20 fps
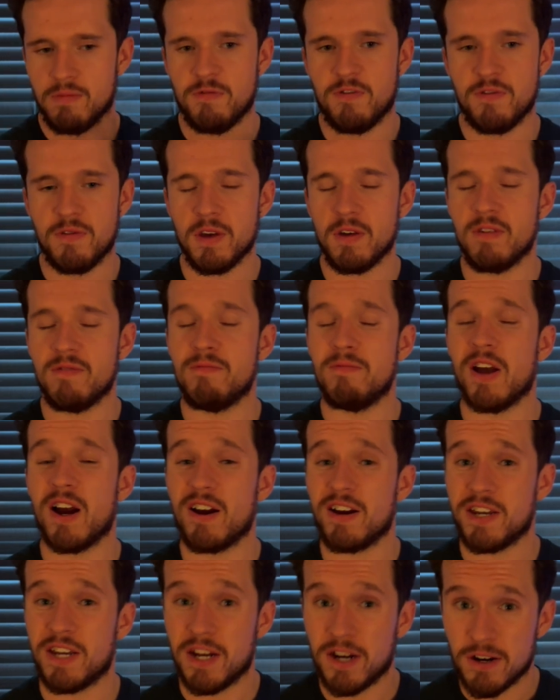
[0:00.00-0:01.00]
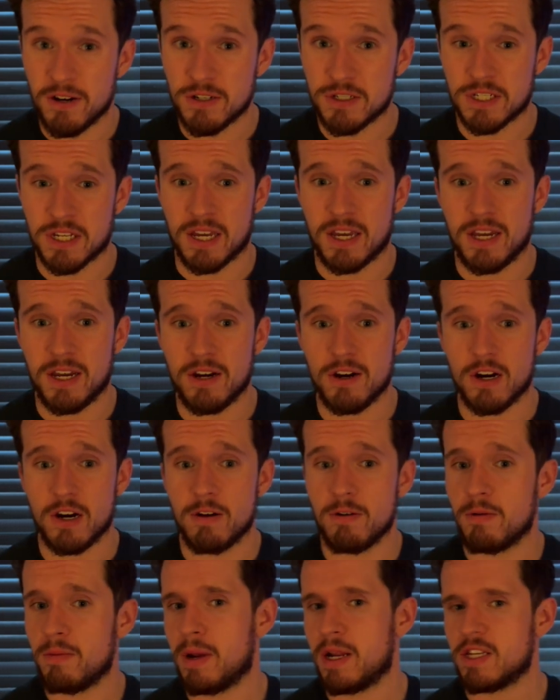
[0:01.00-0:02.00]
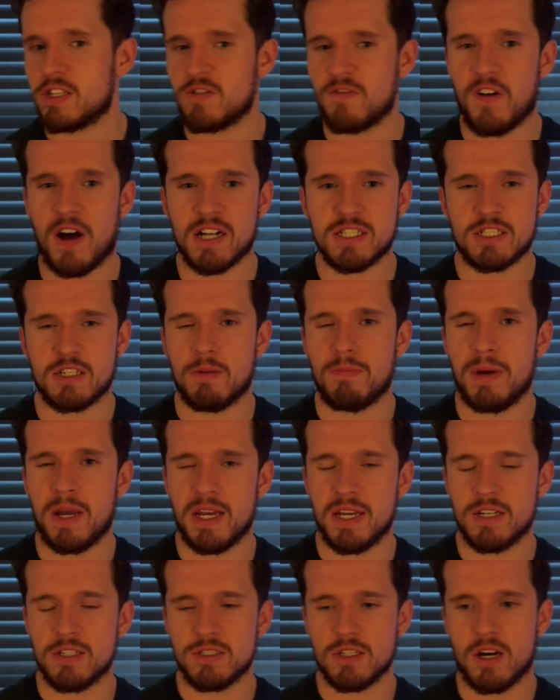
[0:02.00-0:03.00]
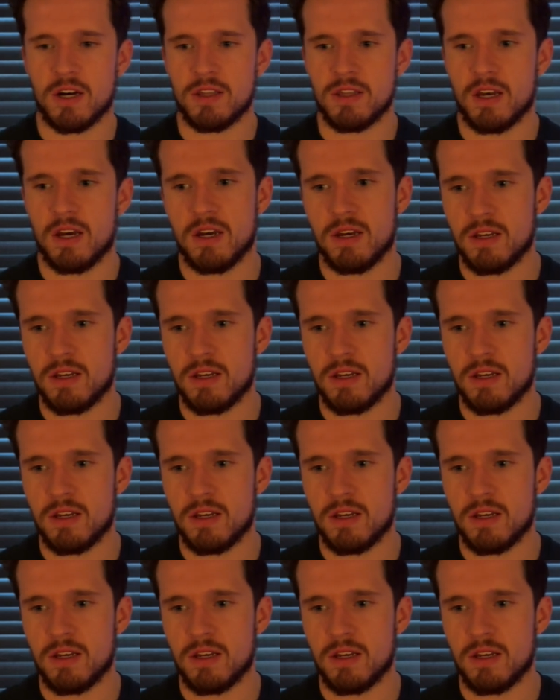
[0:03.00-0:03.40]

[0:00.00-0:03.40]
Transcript: be very curious to hear everybody's thoughts and opinions on